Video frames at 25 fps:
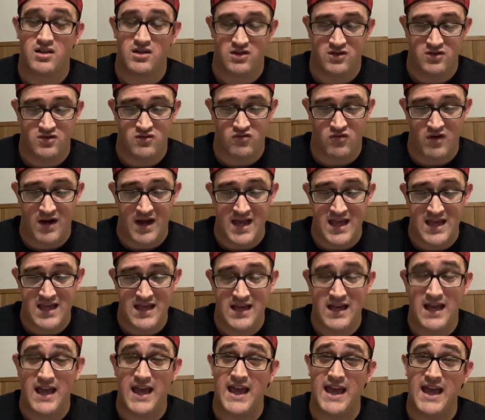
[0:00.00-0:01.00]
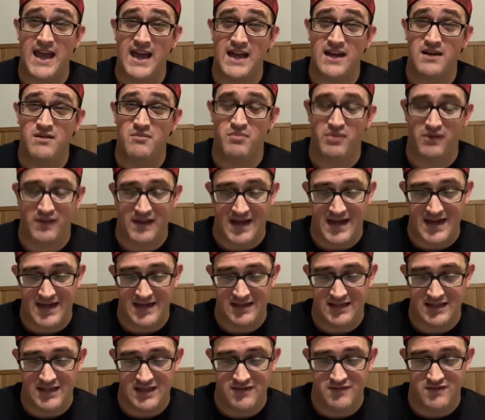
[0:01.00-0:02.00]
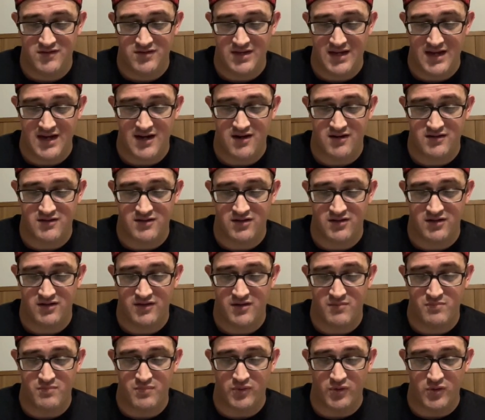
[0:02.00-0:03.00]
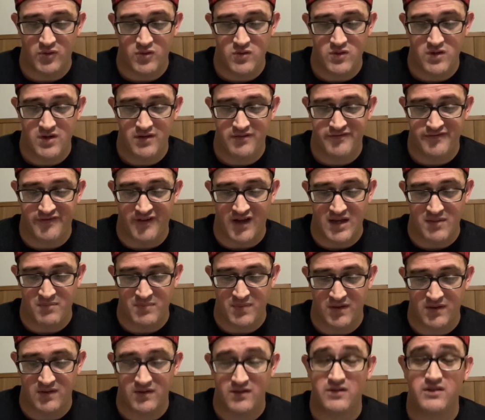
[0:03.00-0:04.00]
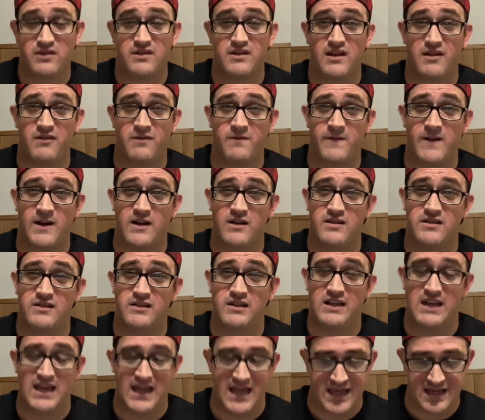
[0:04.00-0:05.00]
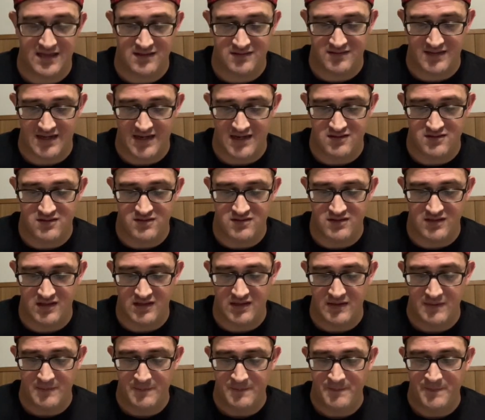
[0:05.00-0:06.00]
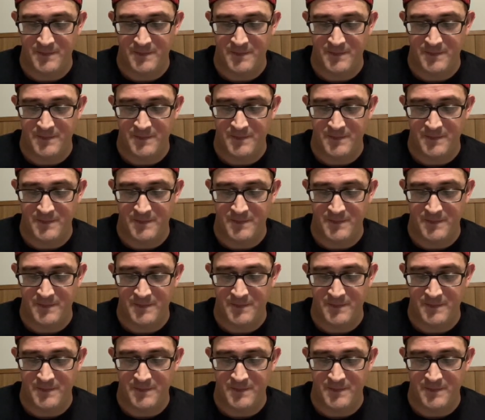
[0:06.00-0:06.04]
gray and black evil character, the Brood of Vipers. They're Pharisee and Sadducee.